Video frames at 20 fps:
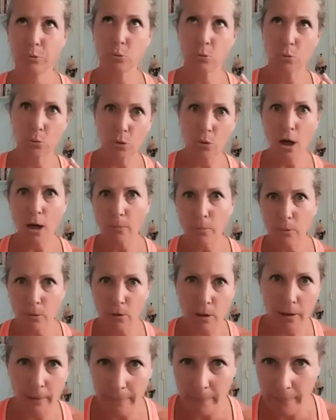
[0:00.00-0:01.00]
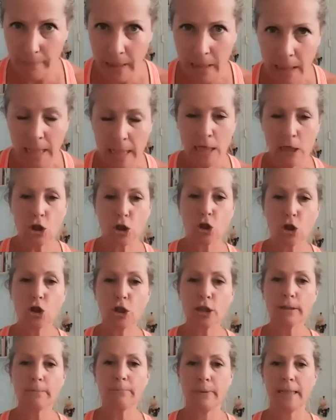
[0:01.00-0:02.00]
problem
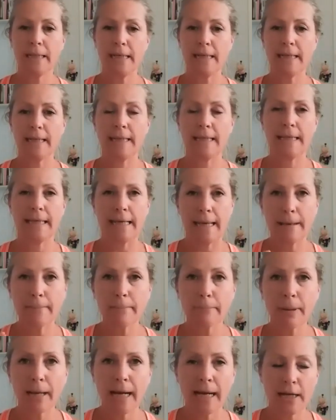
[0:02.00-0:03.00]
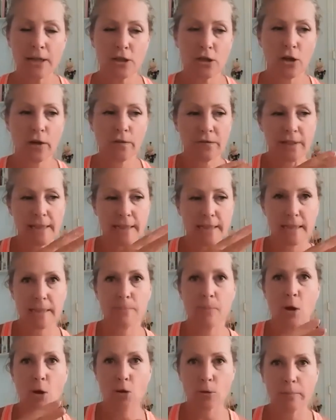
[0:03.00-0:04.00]
could be the impact of these
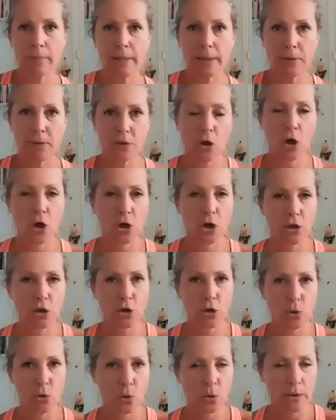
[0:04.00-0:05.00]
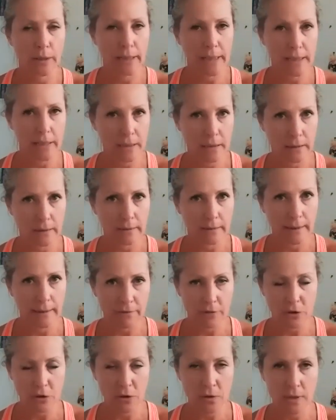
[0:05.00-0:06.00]
smaller meals on your insulin
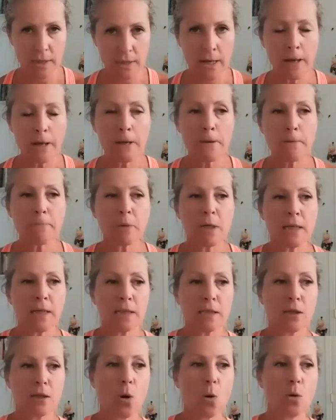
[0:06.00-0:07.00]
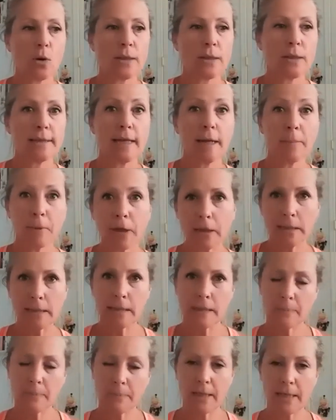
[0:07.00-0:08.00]
levels. So typically
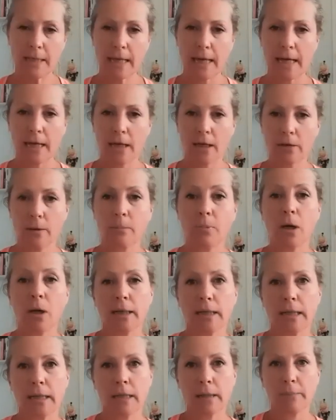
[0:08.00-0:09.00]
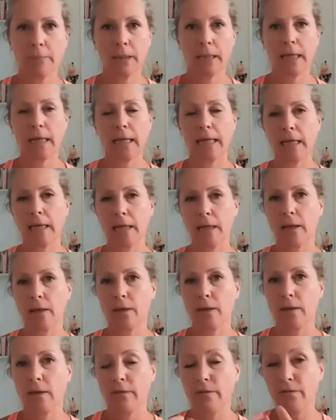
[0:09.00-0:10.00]
speaking, the body can be in
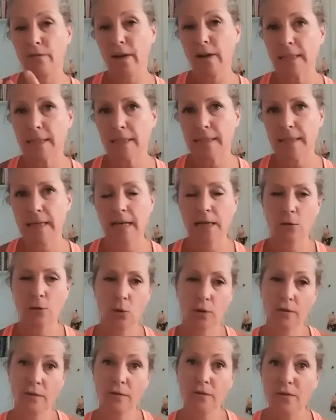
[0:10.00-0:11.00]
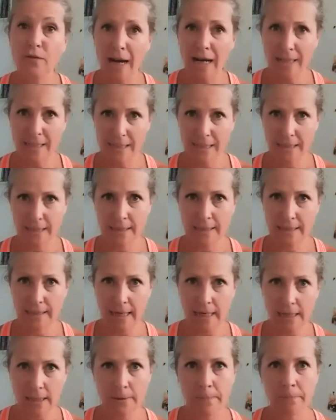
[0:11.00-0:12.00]
the fed state or the fasted
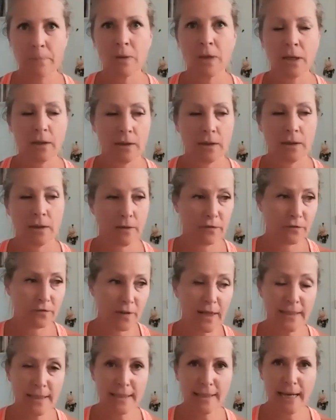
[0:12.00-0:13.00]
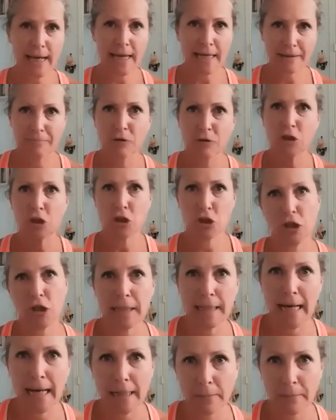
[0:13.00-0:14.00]
state. The fed state, you just
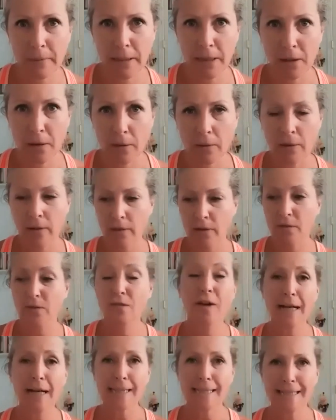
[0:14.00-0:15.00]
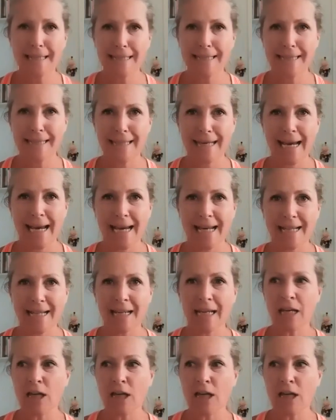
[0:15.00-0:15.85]
had a meal. The fasted state,